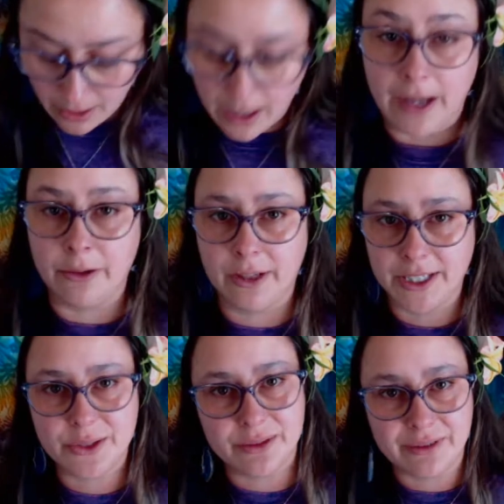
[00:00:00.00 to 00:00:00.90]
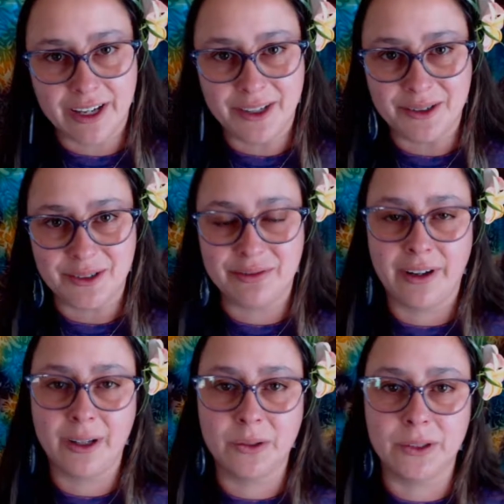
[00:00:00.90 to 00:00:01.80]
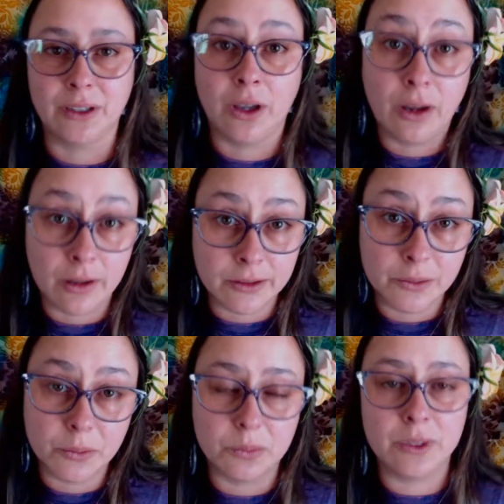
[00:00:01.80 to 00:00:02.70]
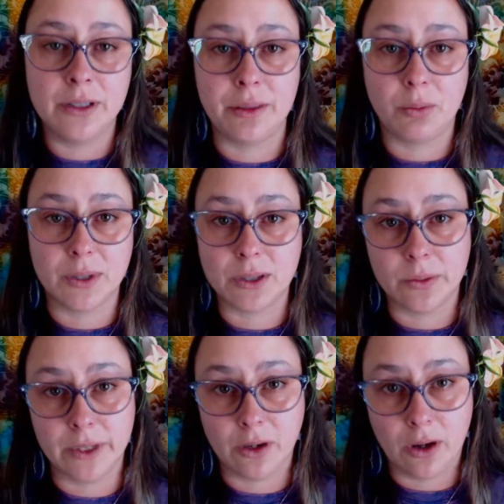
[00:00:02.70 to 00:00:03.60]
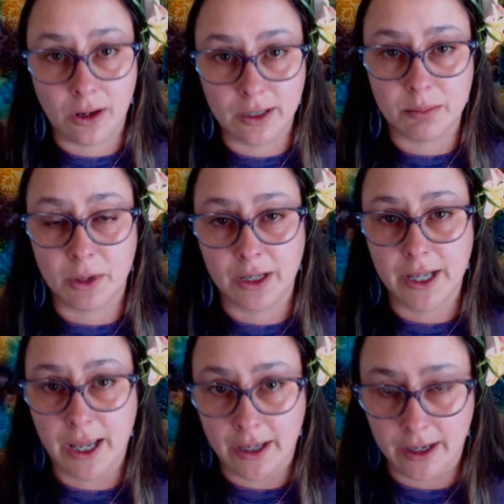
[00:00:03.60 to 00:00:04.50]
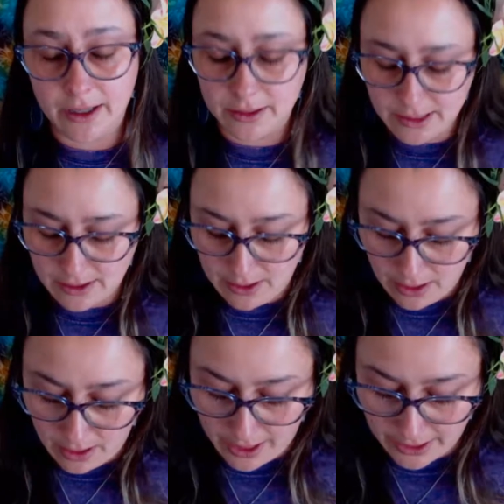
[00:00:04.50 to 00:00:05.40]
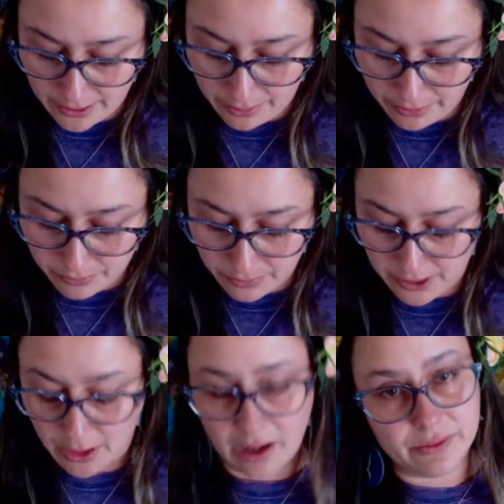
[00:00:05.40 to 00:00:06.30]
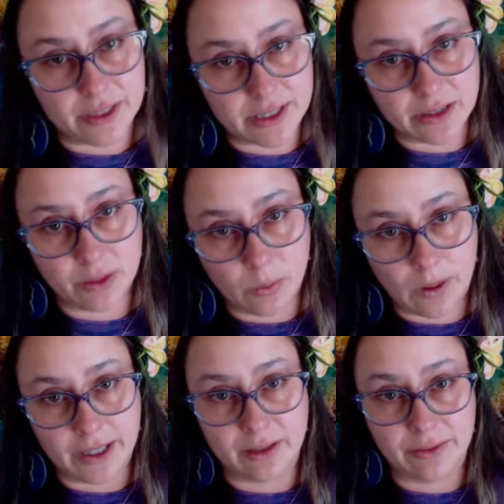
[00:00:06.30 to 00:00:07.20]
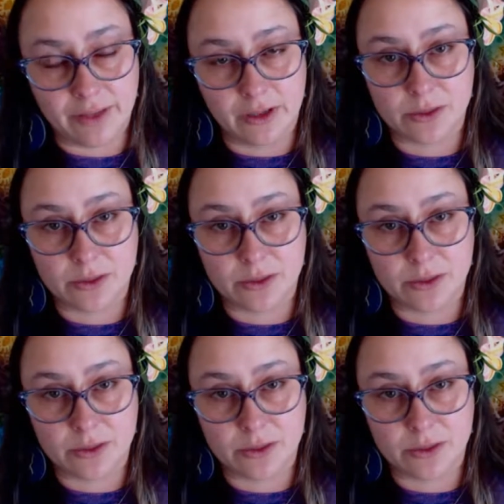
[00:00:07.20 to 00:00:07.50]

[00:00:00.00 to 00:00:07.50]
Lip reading: I would like to invite you to follow along with what's going on at Mauna Kea through the Office of Hawaiian Affairs